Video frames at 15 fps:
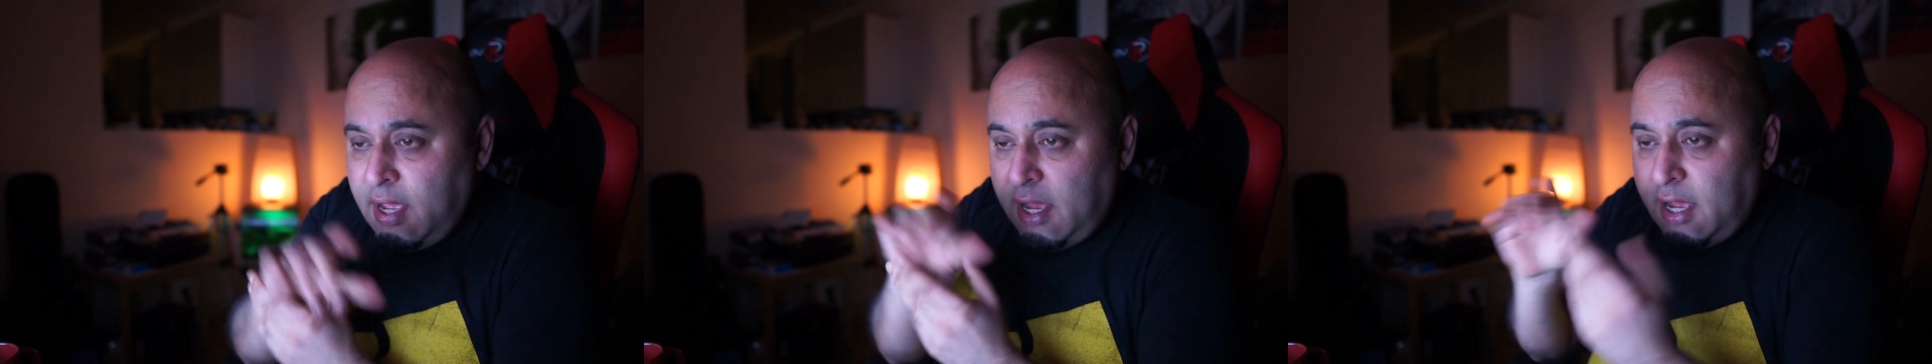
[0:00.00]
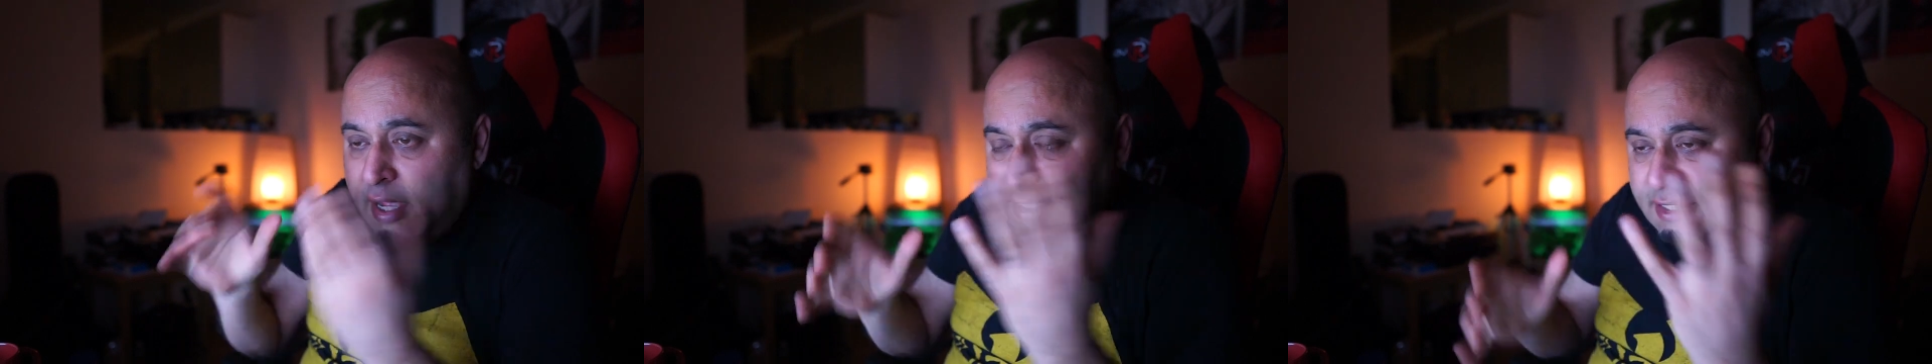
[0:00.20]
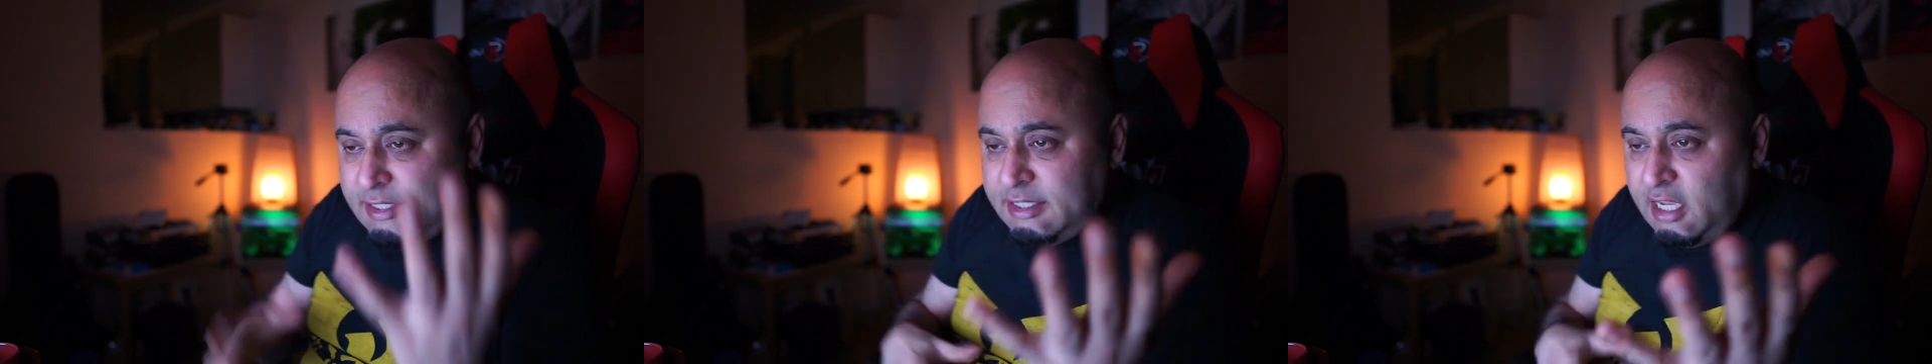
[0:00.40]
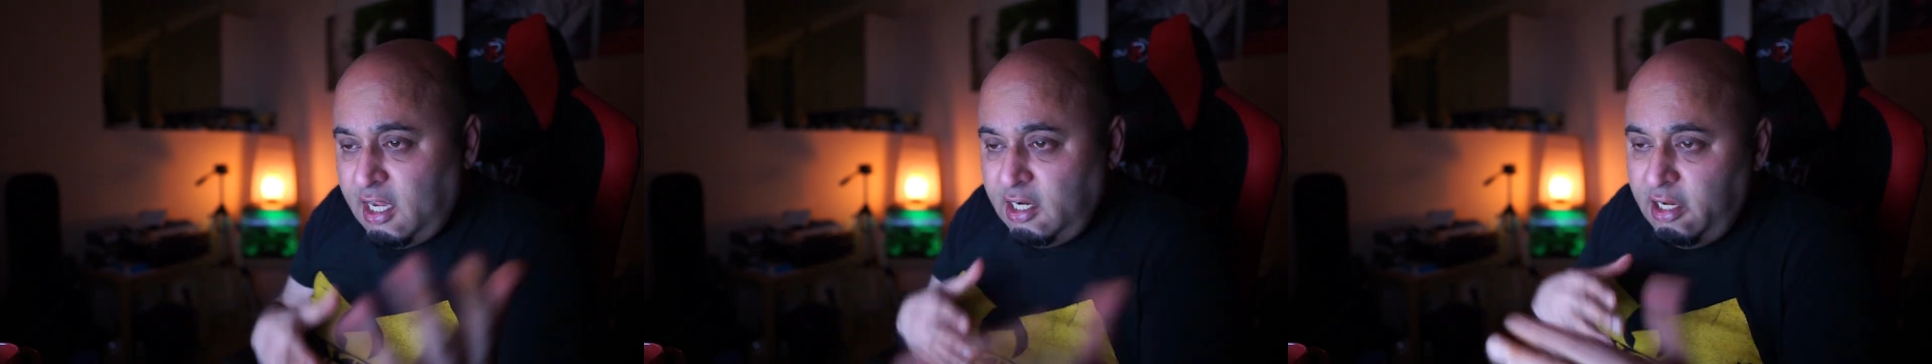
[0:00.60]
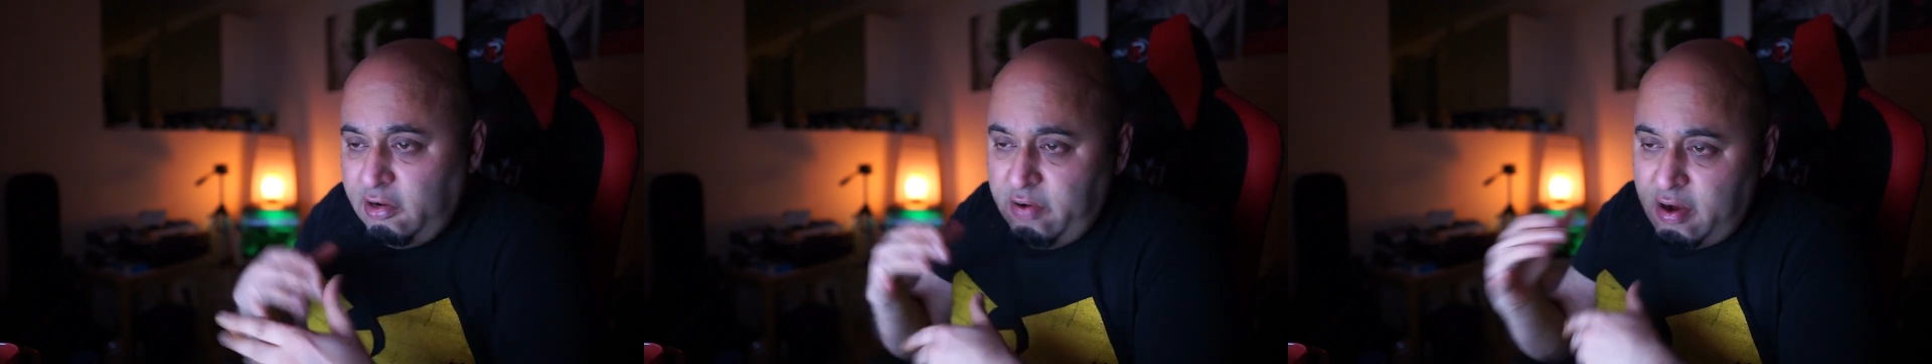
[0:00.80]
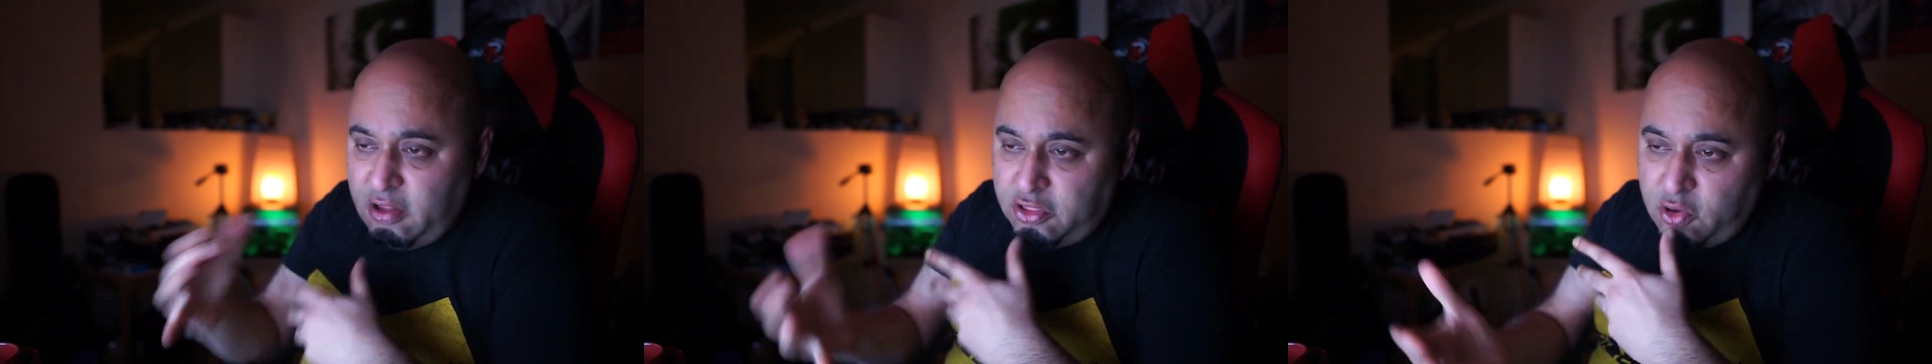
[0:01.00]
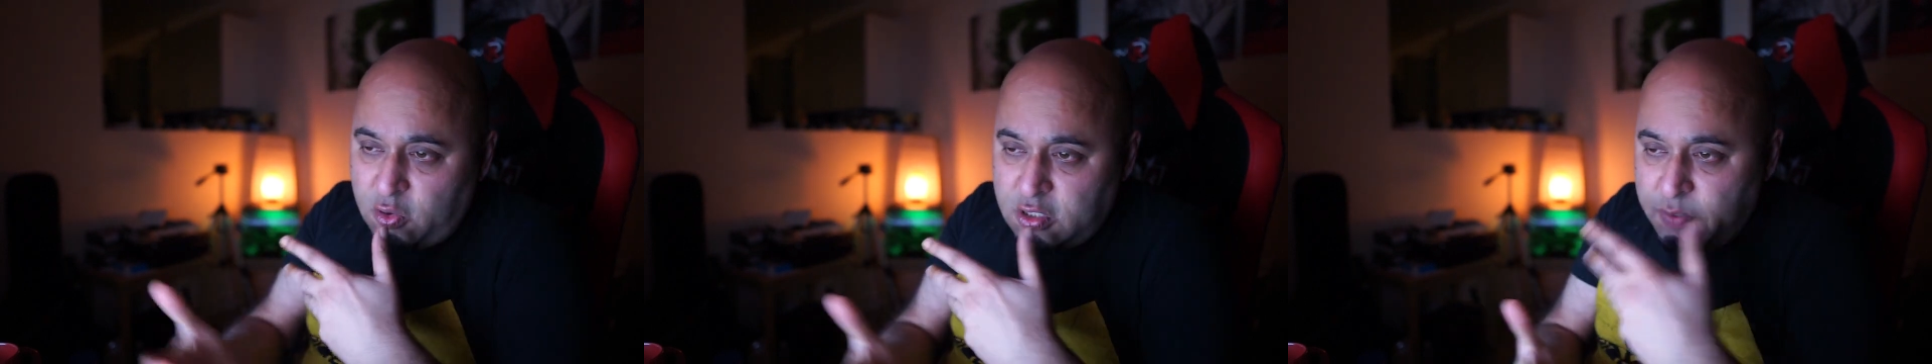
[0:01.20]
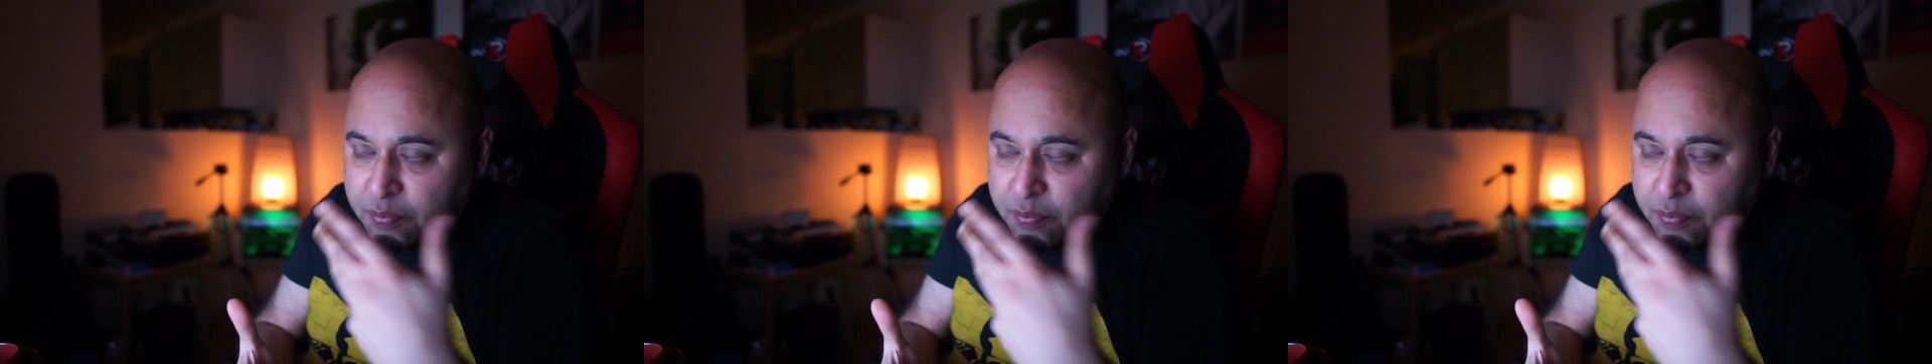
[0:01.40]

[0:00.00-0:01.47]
It says here, Underground Authority